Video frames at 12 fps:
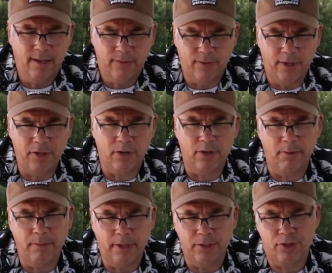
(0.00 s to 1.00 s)
Then you're going to
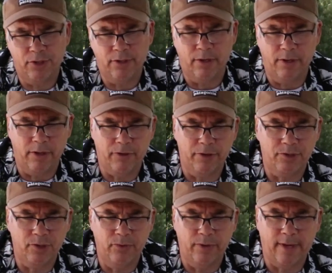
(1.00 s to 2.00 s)
measure another
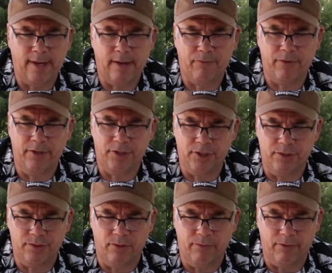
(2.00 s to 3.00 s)
2.5 inches
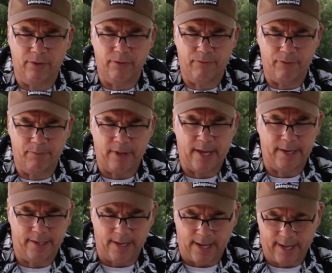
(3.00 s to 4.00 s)
over from that
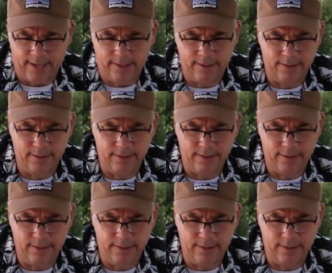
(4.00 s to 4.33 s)
dot.